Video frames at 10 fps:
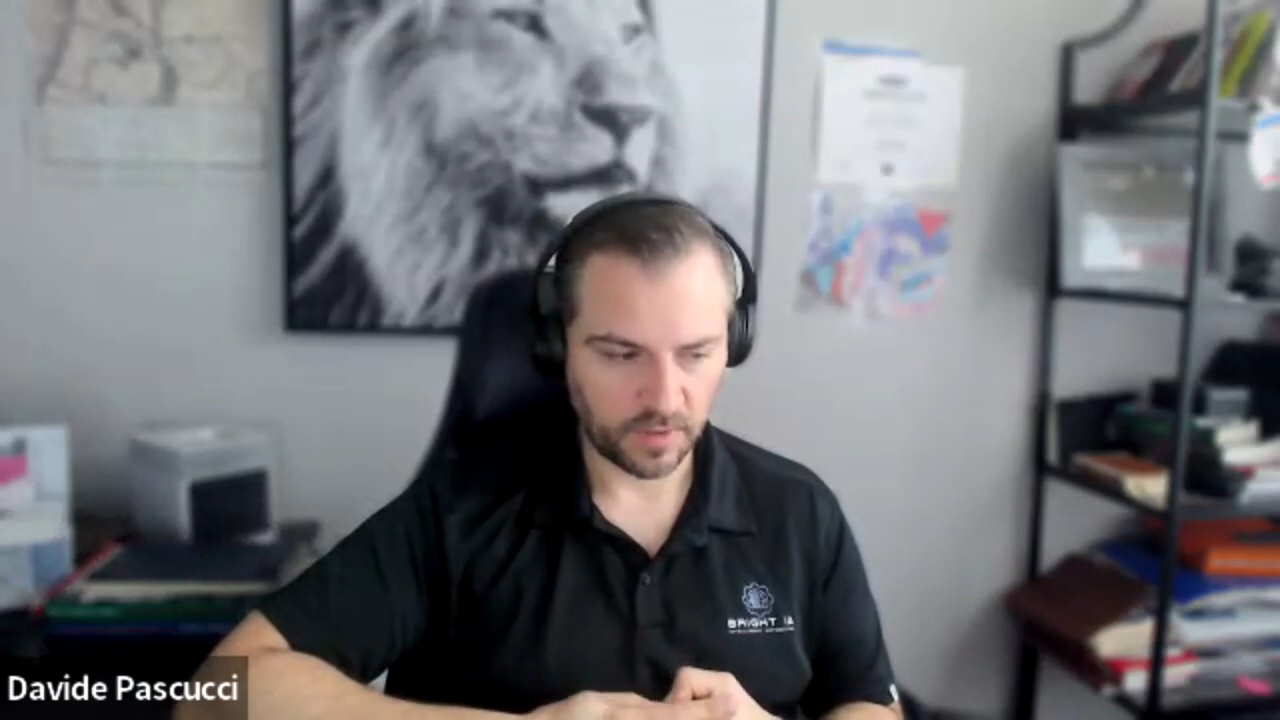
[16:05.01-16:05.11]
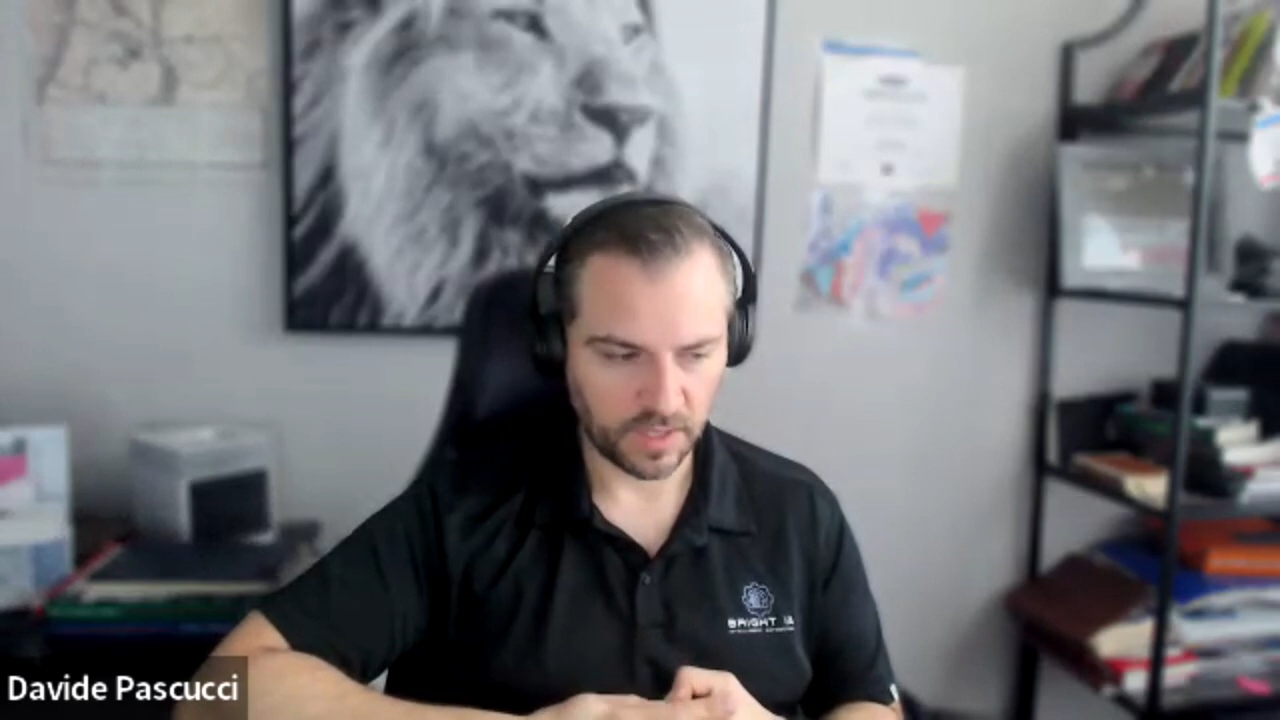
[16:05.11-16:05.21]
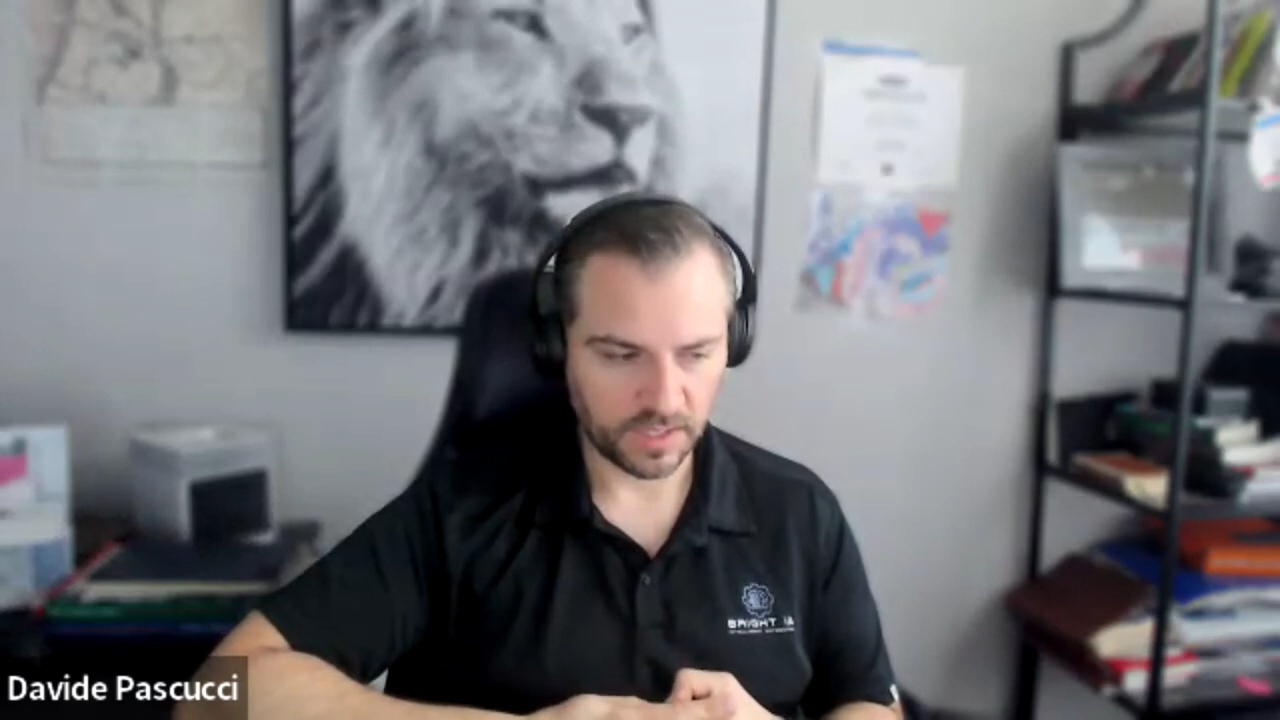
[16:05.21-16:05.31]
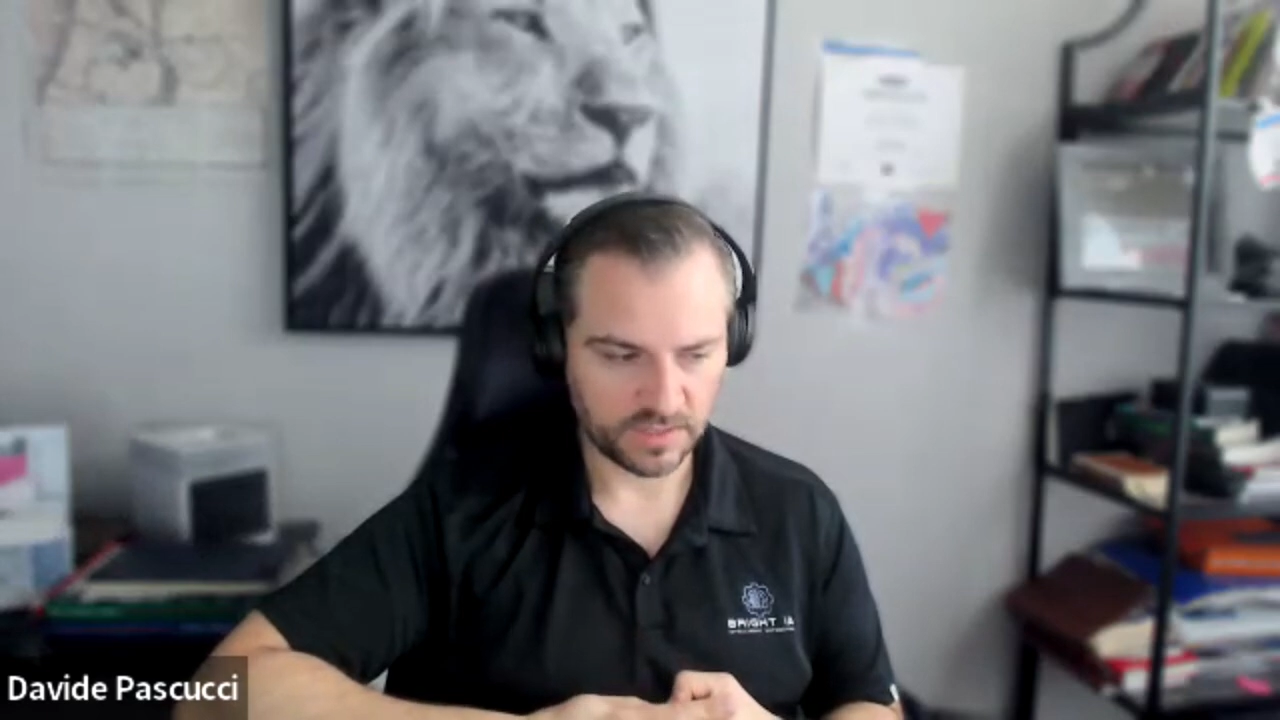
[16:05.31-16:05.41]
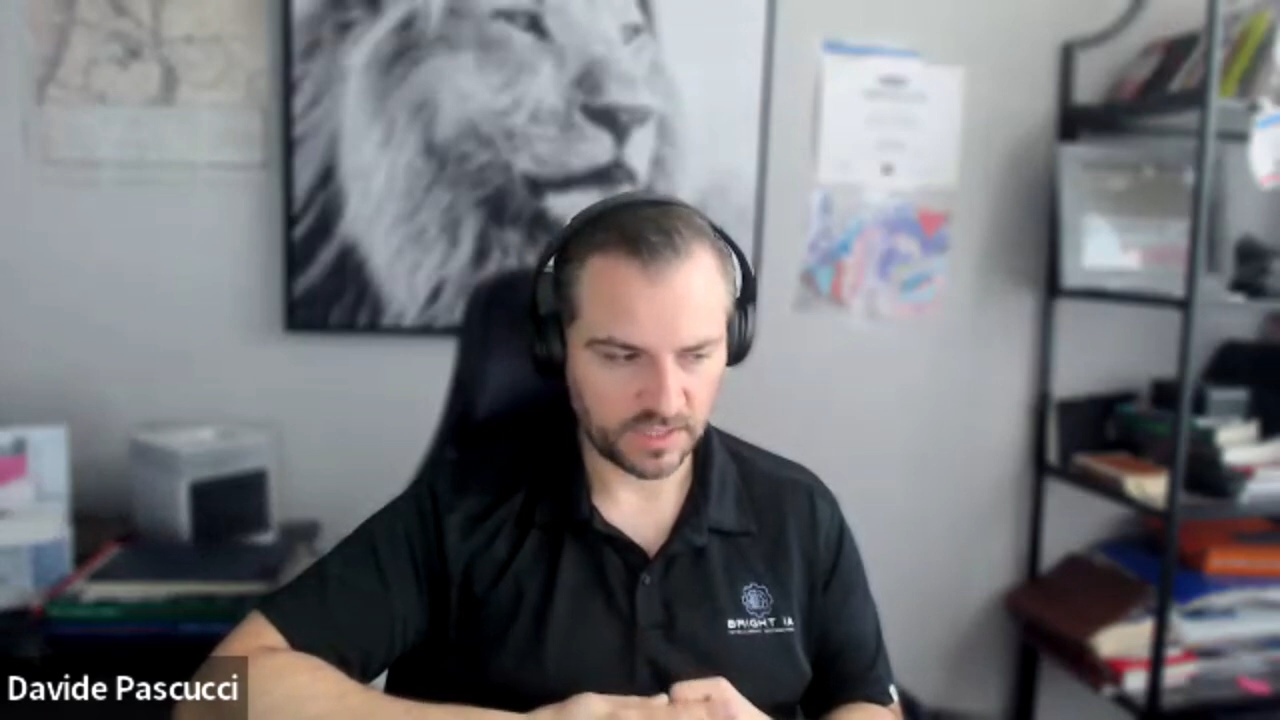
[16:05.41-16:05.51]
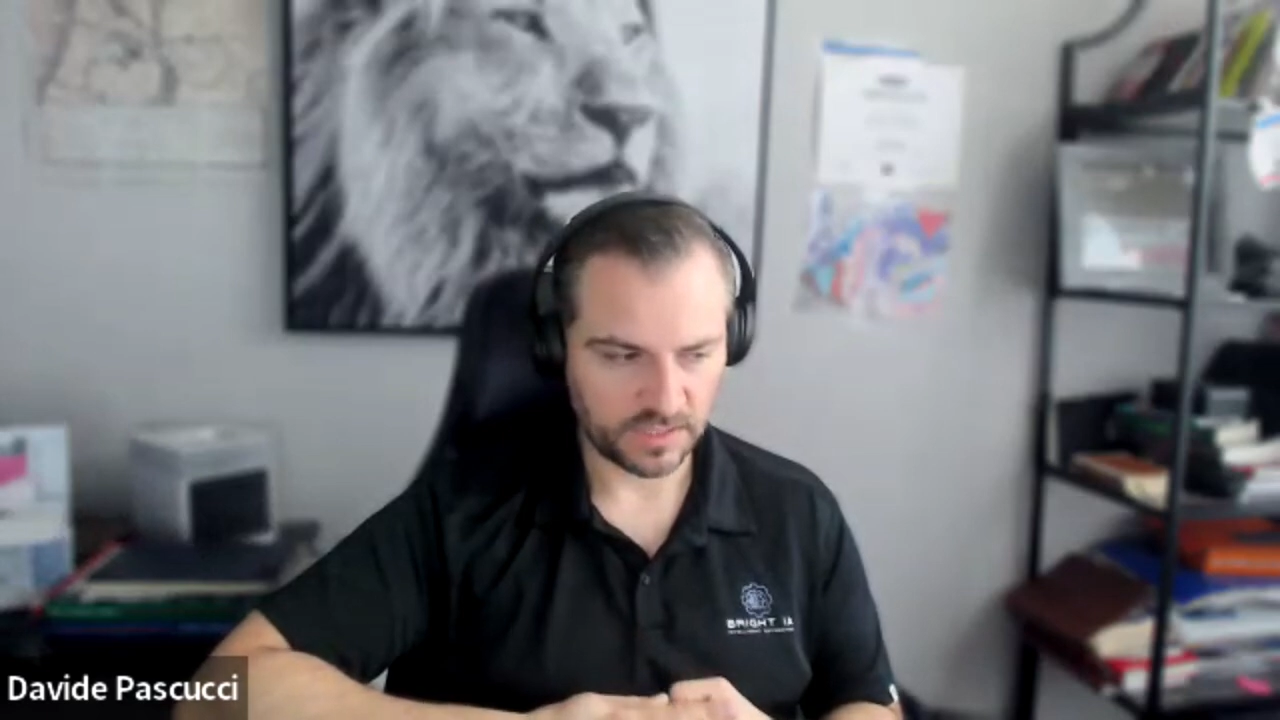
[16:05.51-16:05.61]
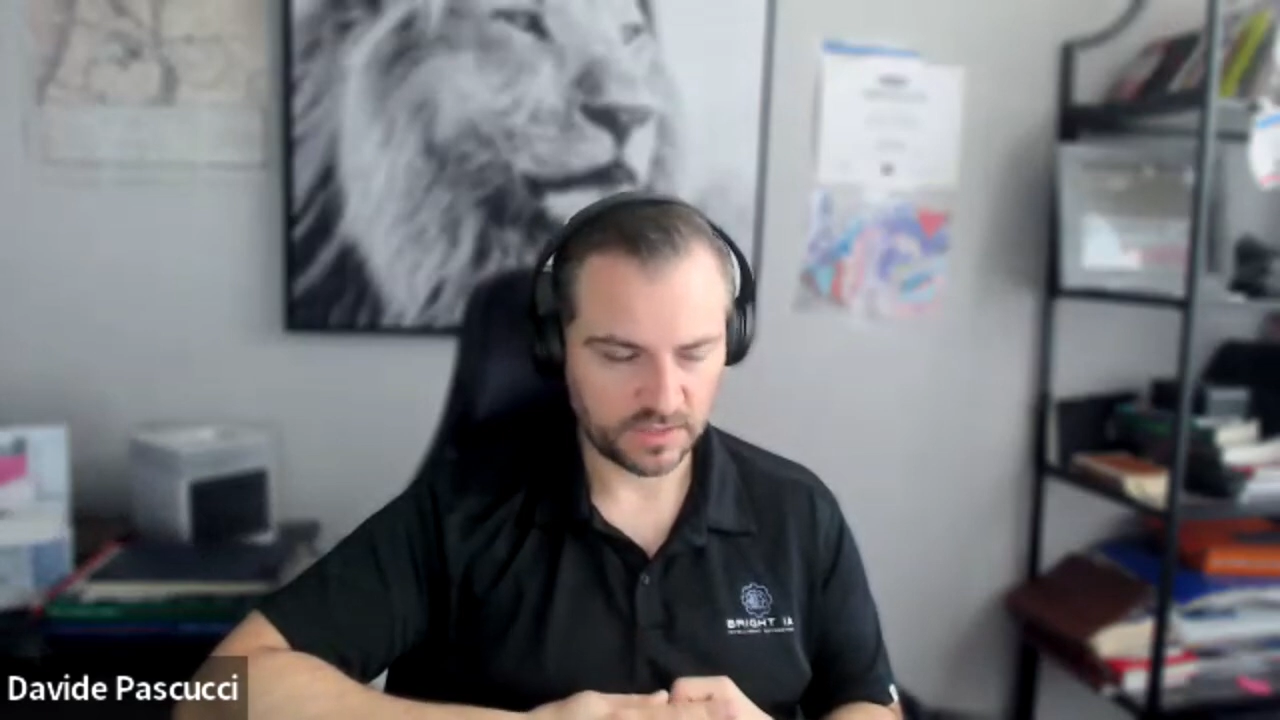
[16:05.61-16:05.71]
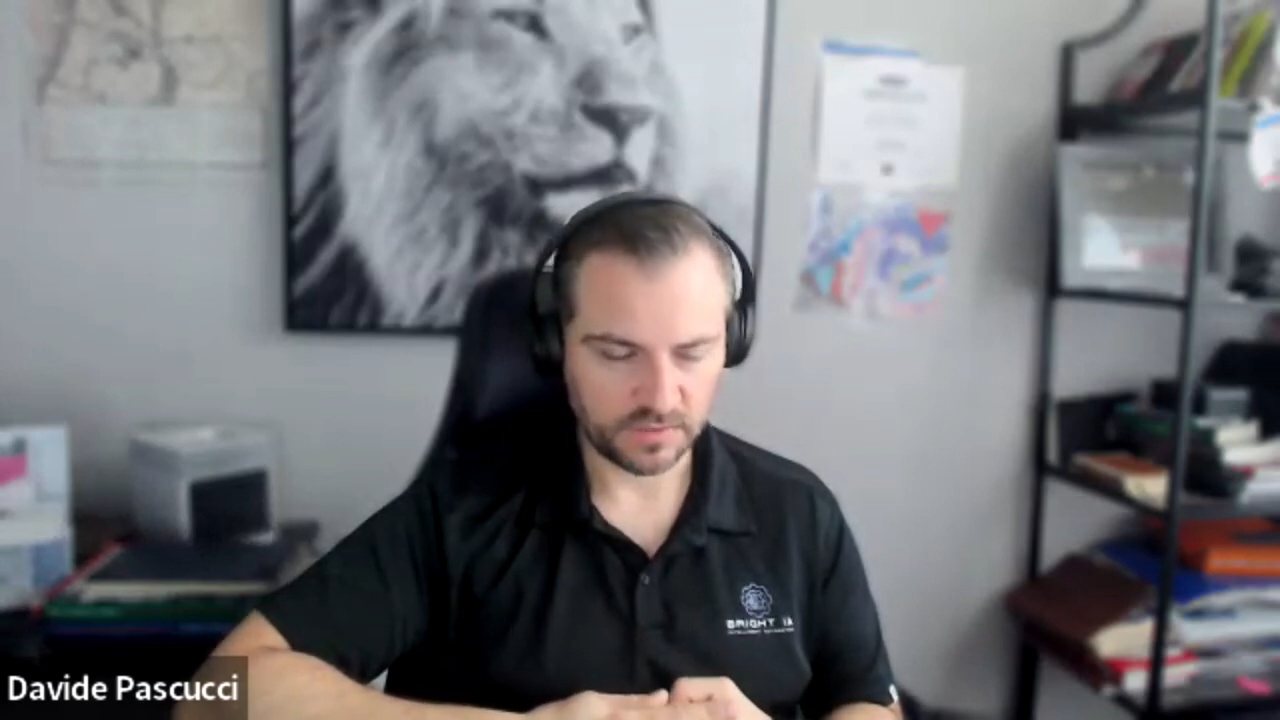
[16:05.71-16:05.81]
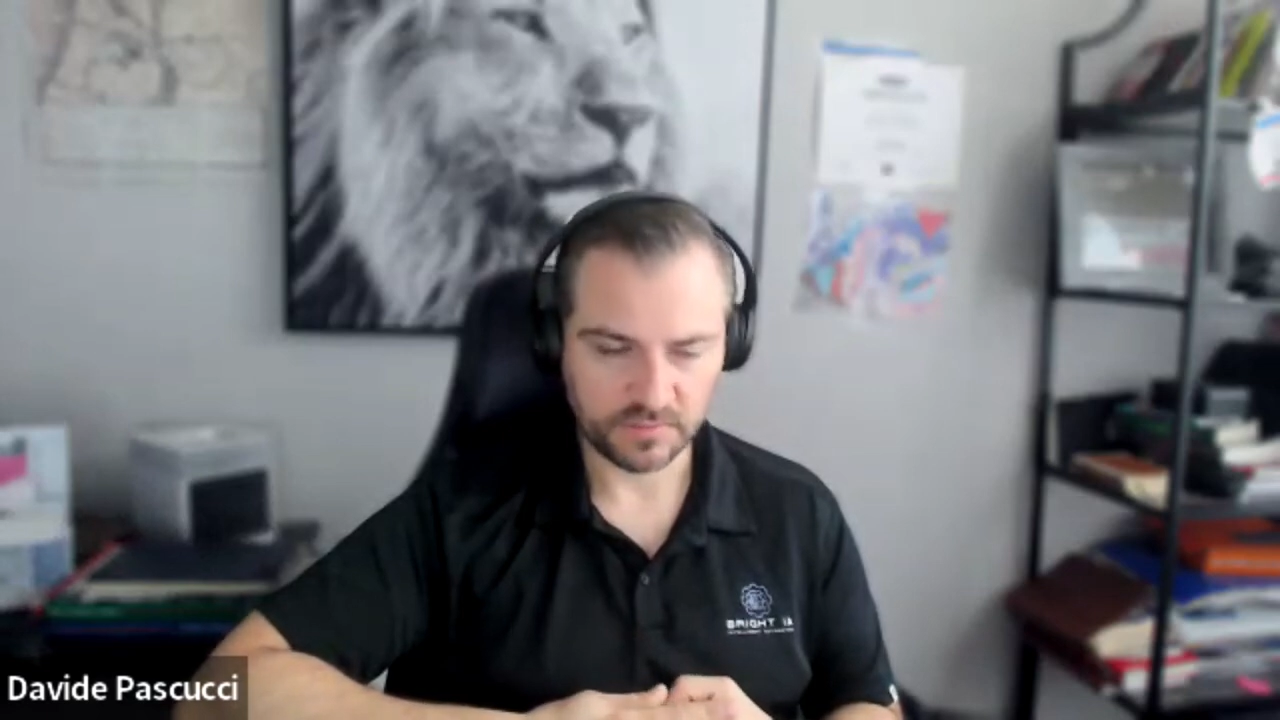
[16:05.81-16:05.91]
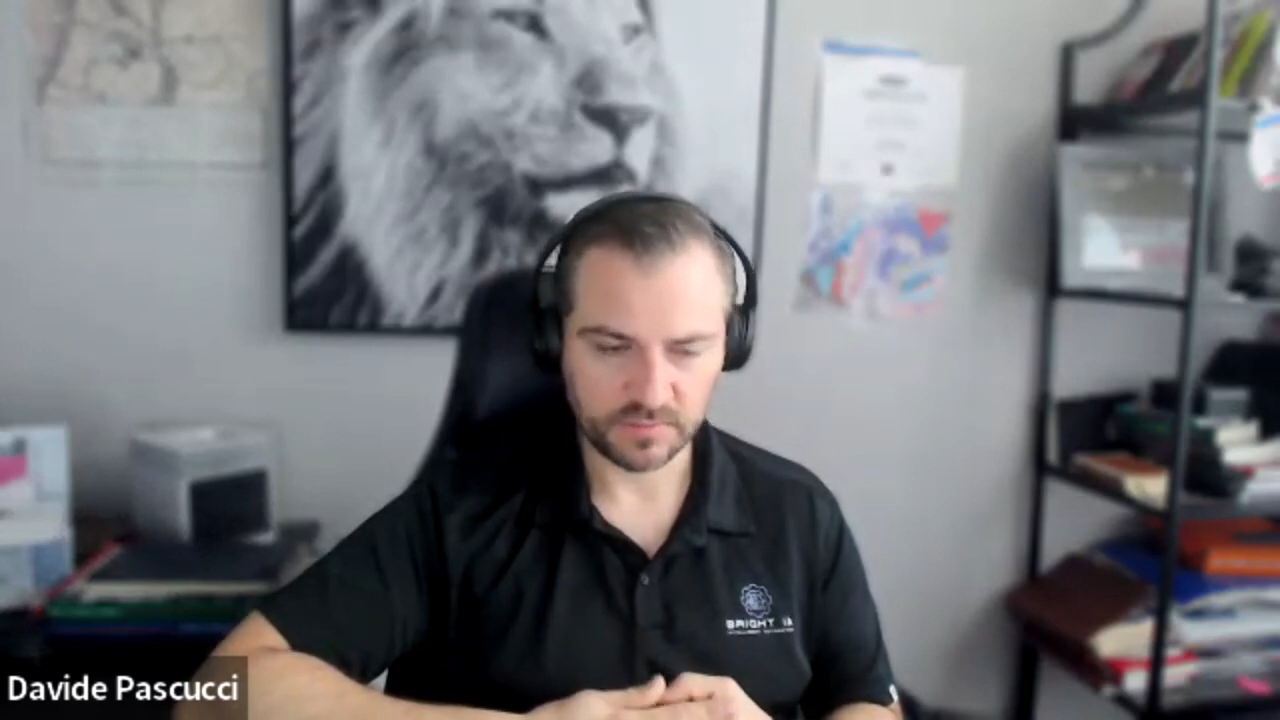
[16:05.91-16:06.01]

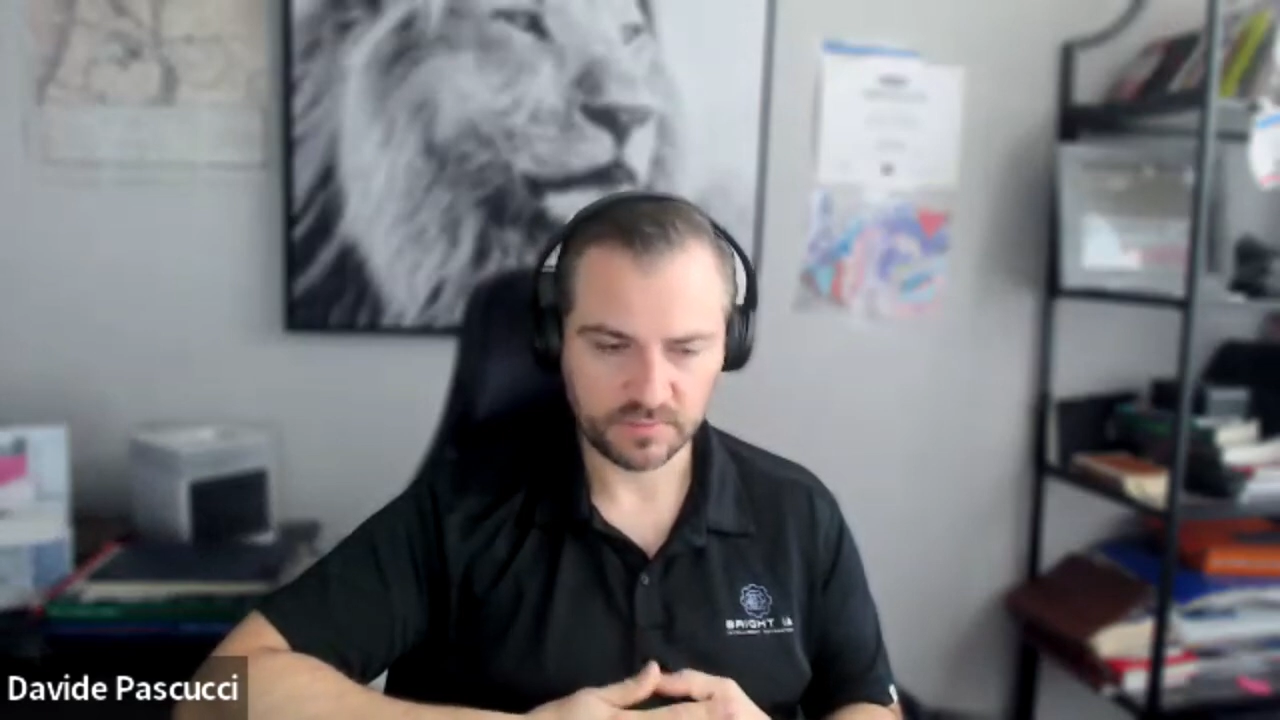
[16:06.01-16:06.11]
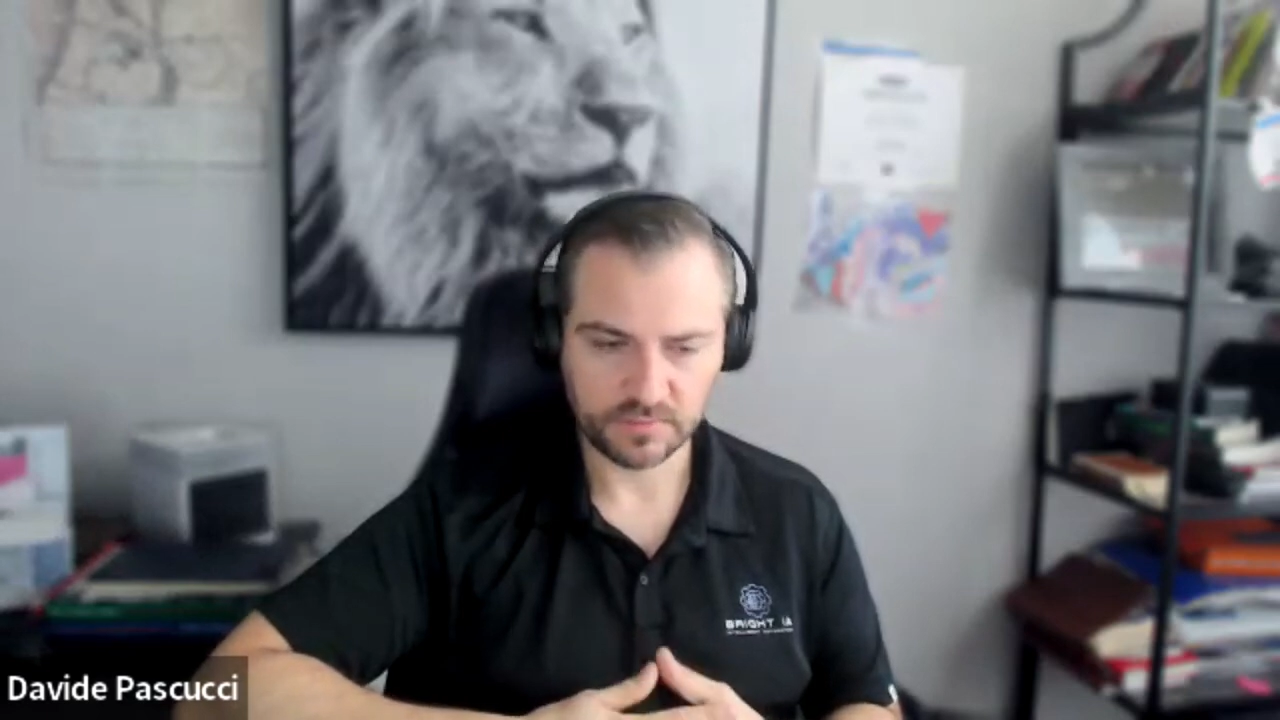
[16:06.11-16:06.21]
organization.